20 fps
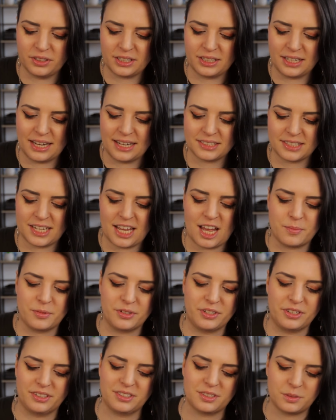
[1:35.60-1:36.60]
of the glass
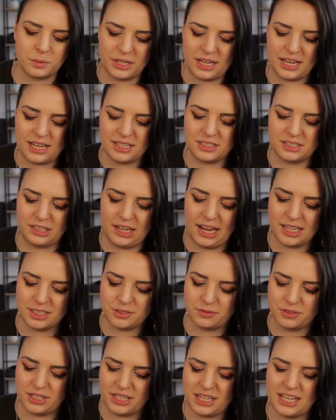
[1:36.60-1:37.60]
cabinets where you had to
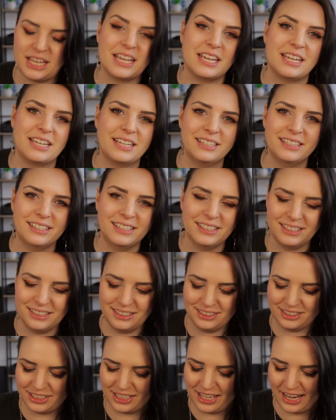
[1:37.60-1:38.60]
ask for the key
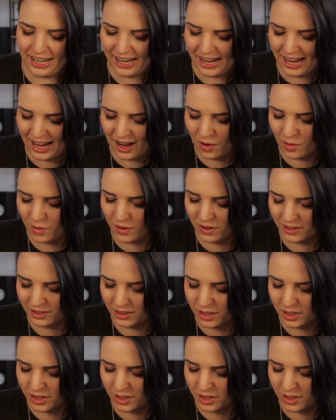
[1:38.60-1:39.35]
to get it out, and